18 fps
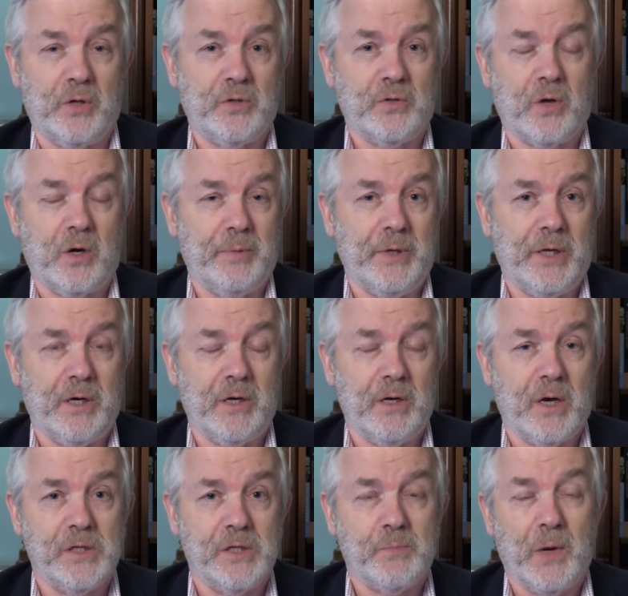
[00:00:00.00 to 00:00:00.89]
it's got to be in a
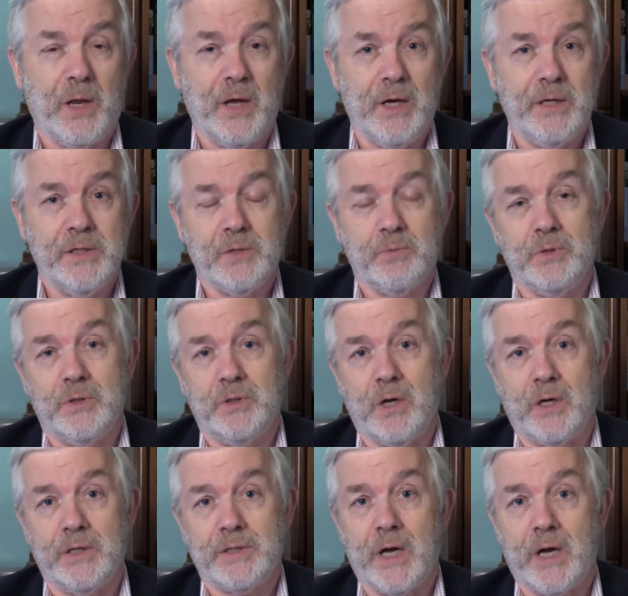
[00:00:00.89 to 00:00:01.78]
nice place with
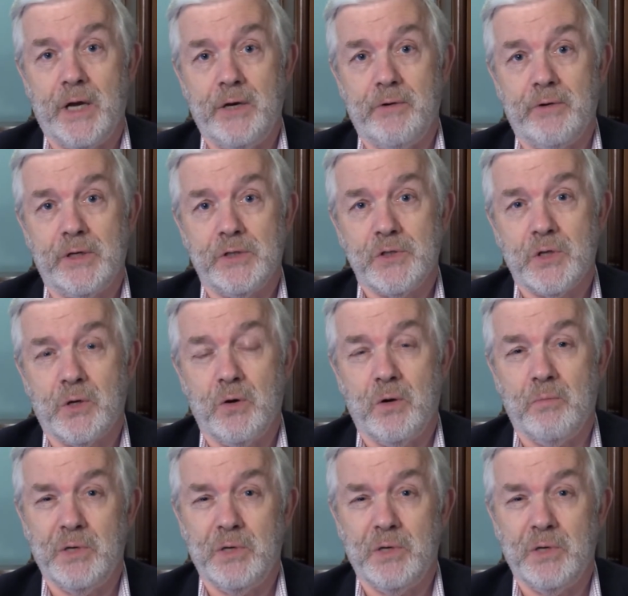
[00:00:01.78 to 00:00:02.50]
nice catering and so on,